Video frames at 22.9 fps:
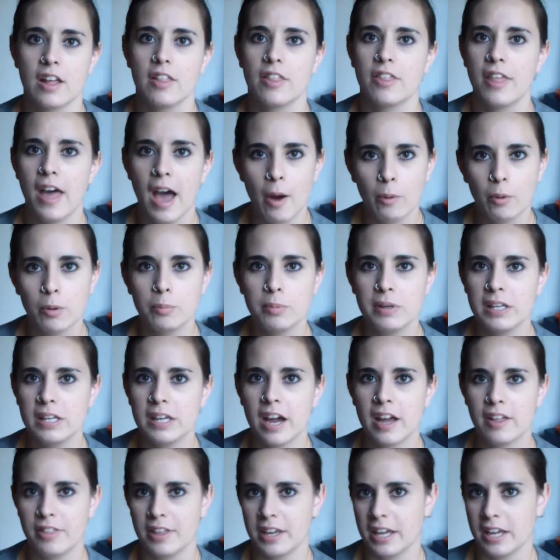That would be,
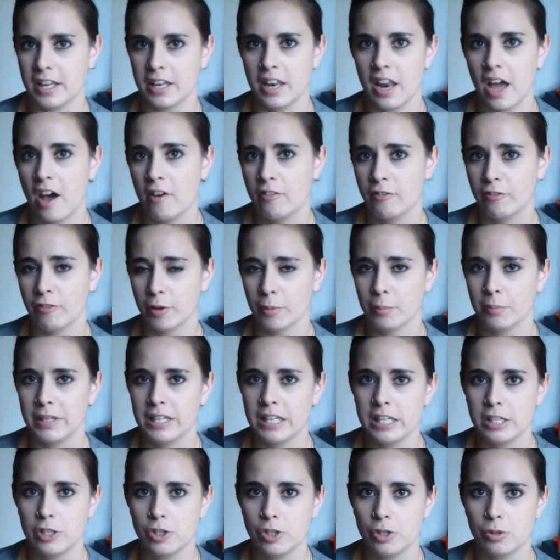I think, enough for
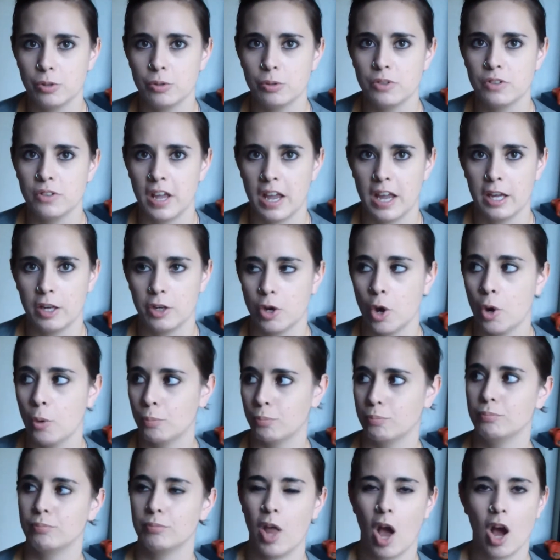me to say,
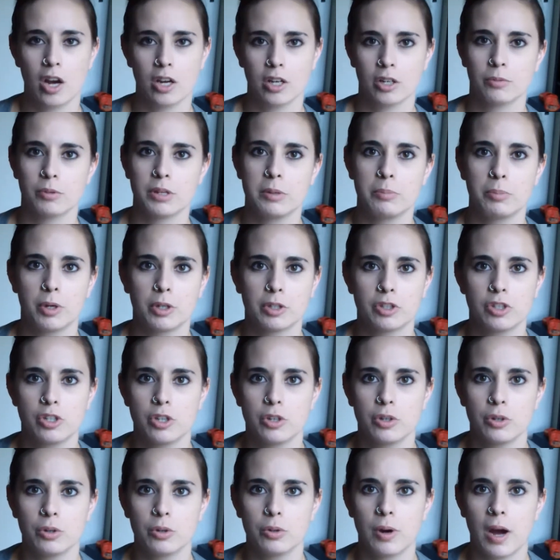nope, not going to read book
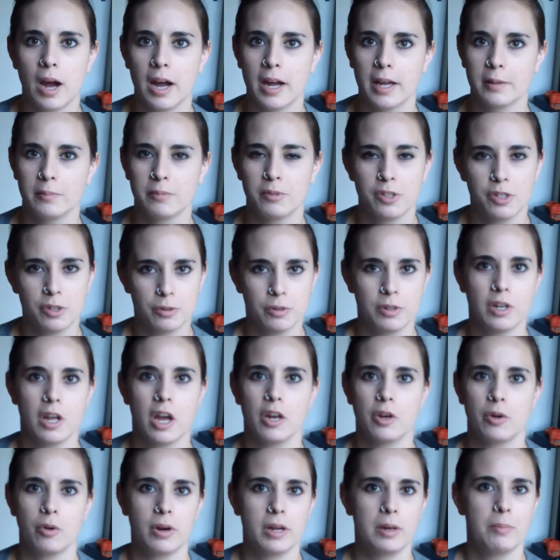two, I'm too
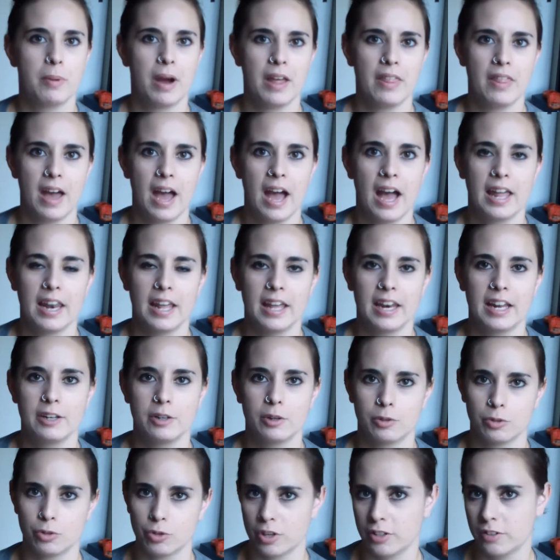annoyed by that, and I
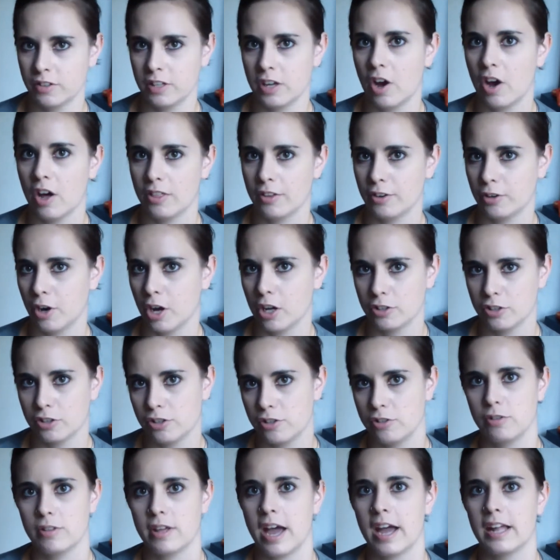don't trust the author not to
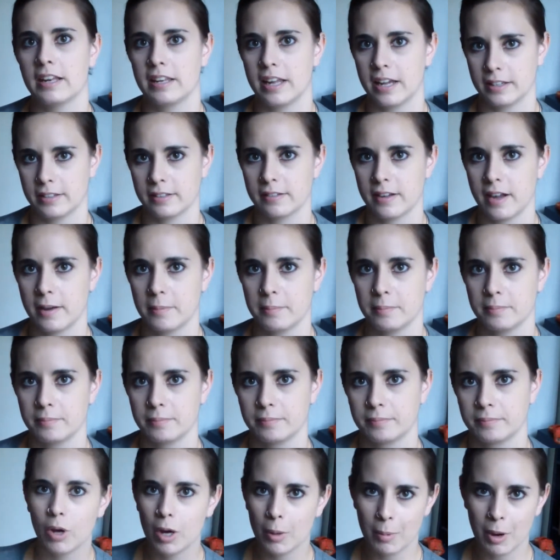do that next time.
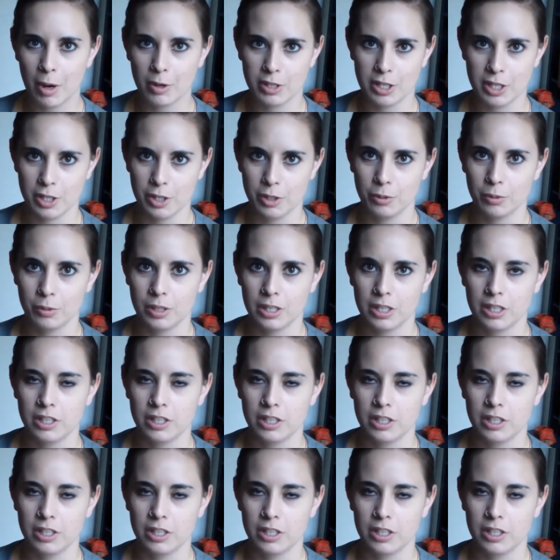What about you?